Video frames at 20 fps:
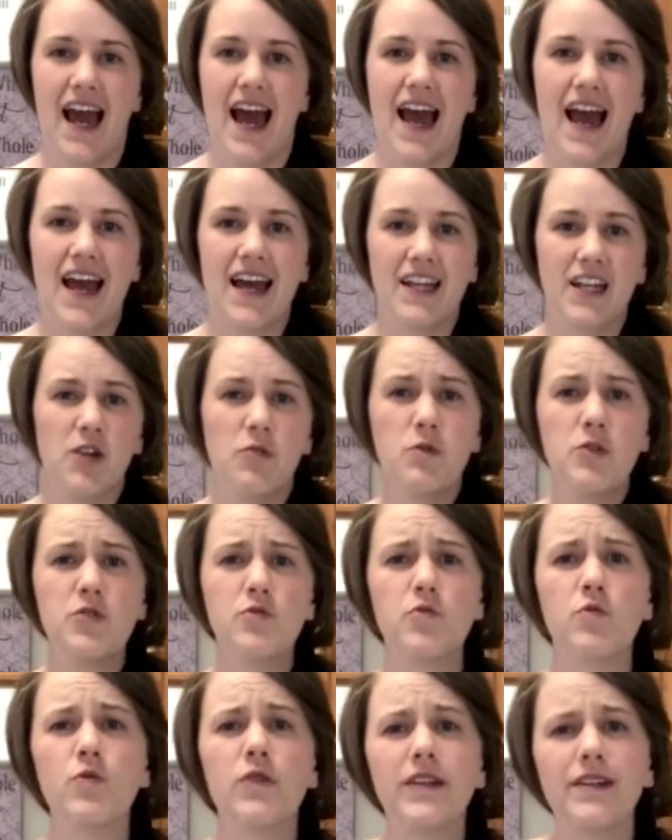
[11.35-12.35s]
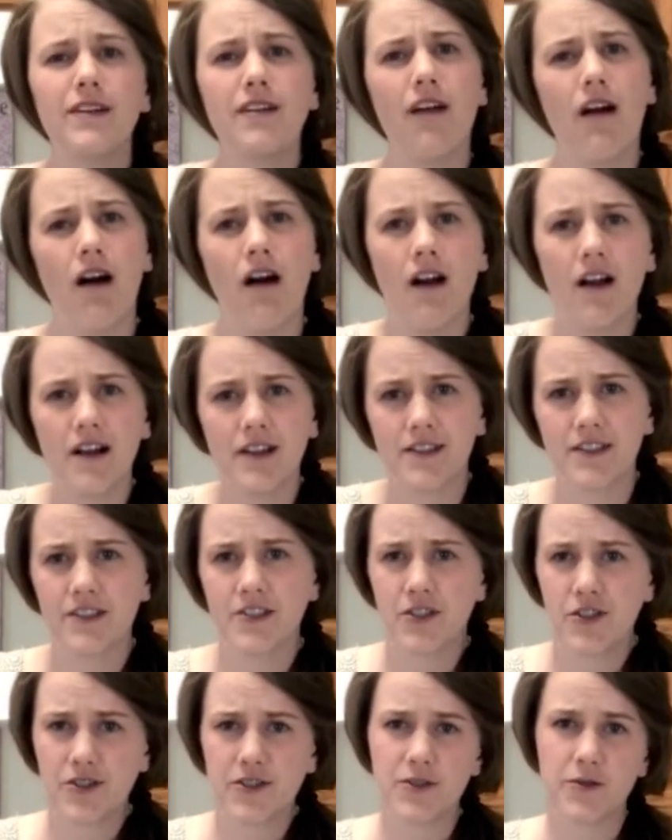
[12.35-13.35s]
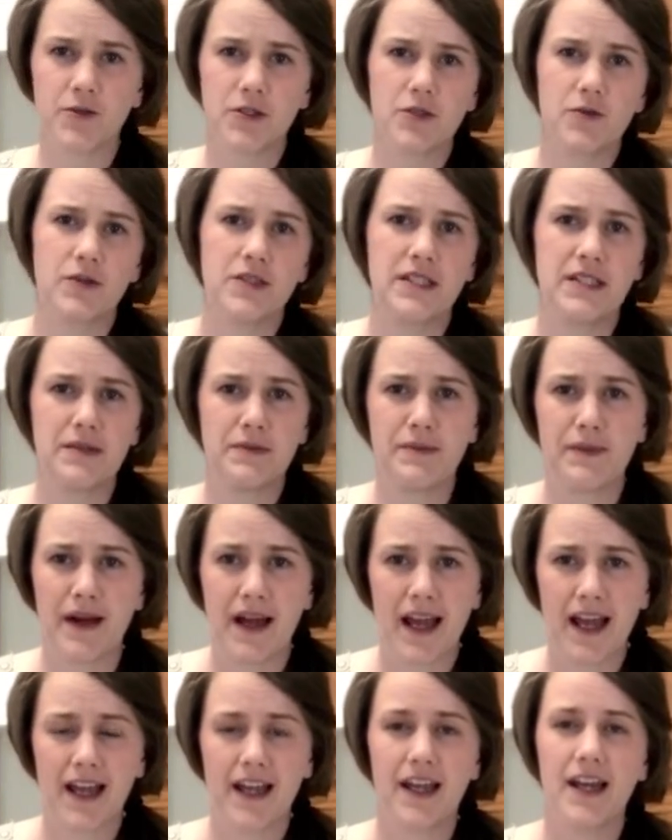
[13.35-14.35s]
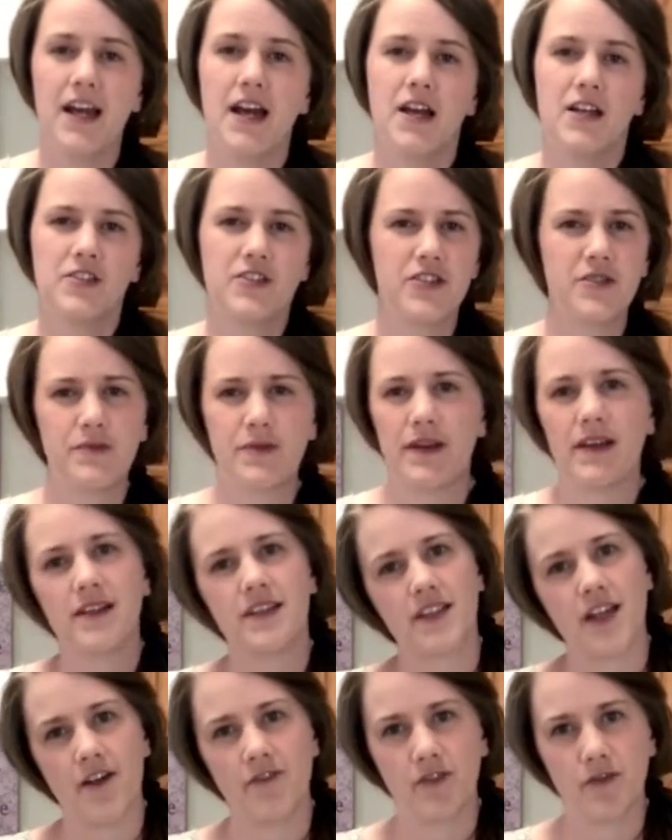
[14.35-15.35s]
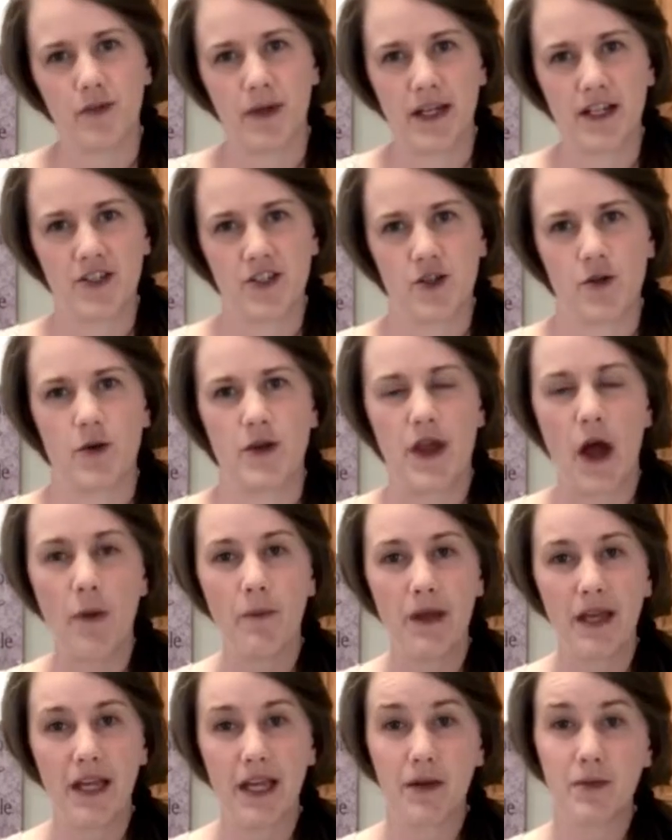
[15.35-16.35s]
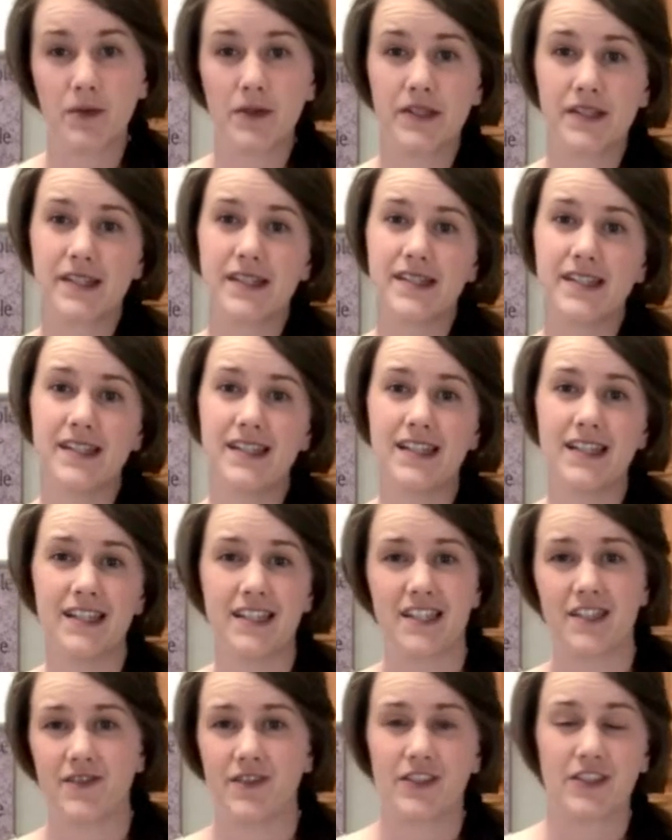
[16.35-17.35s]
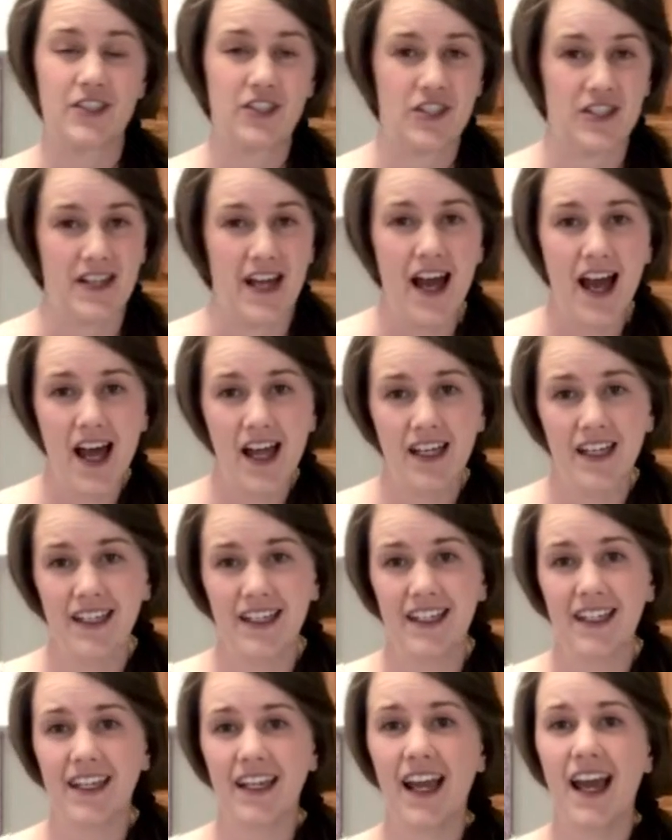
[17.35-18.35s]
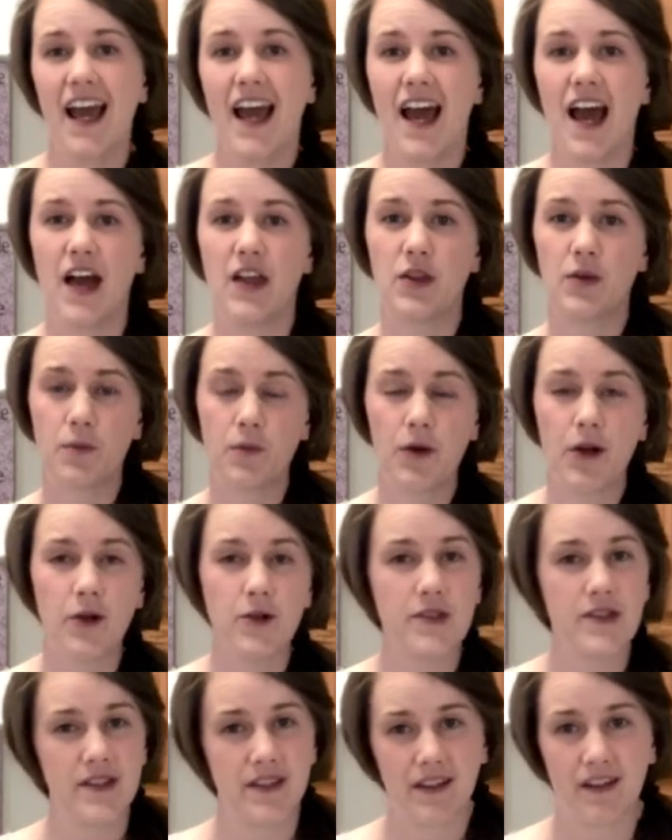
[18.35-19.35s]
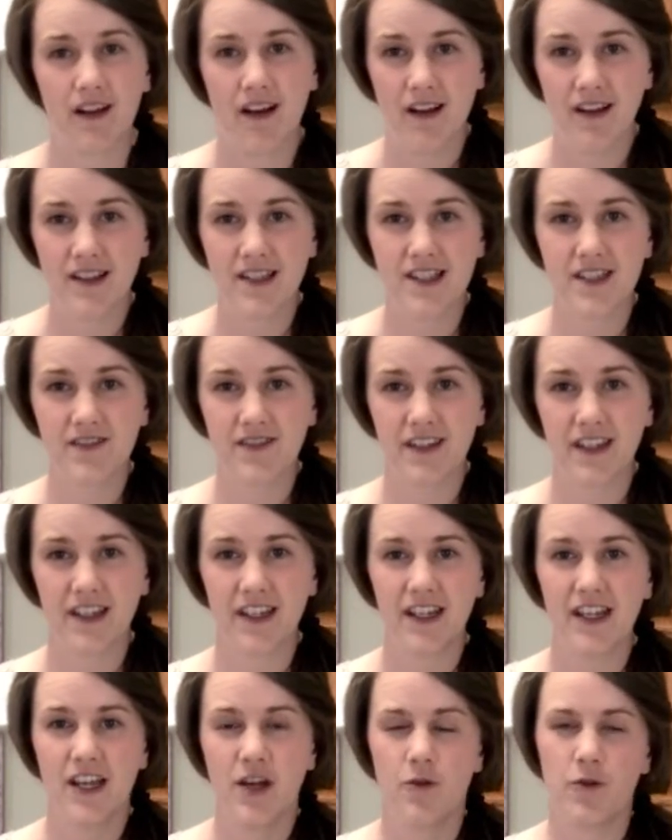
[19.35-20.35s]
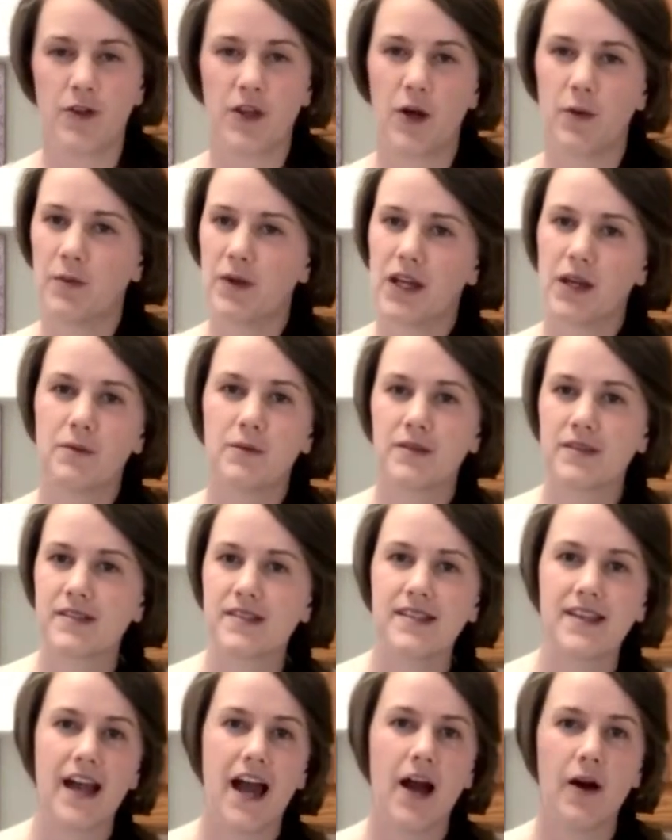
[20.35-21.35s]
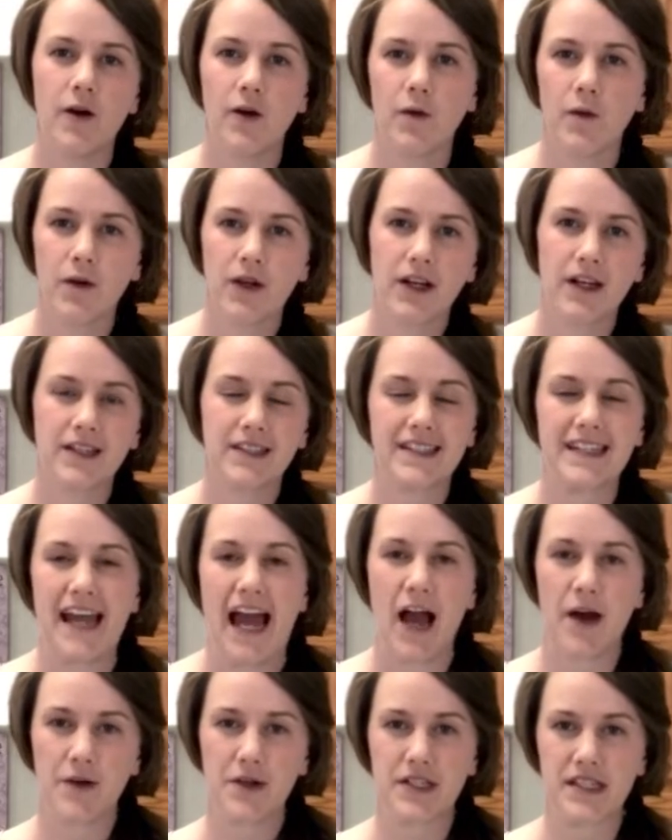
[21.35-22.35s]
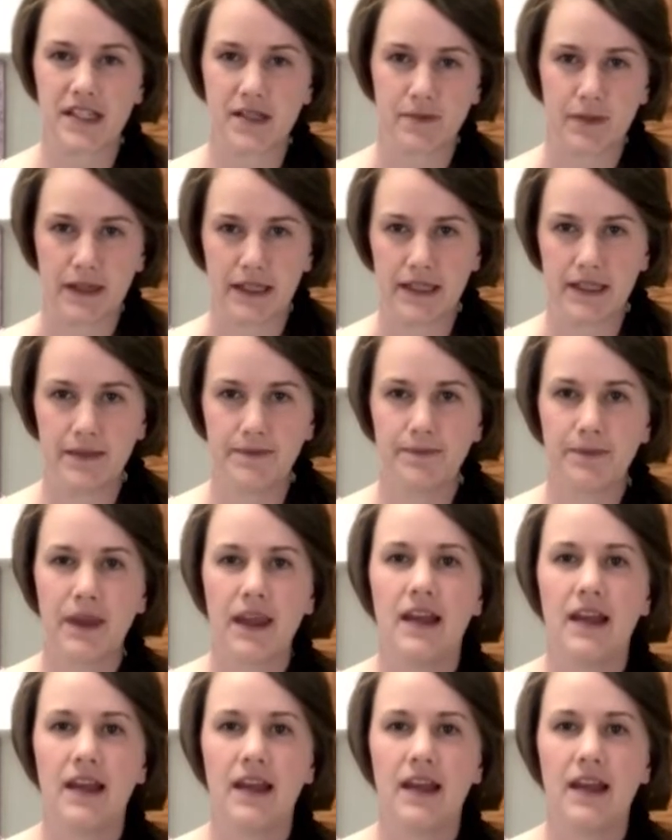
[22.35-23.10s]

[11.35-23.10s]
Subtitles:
And it was really hard to choose which one to buy just based off a picture without being able to see its functionality and the pros and the cons of it, without being able to see how it worked and how it spun.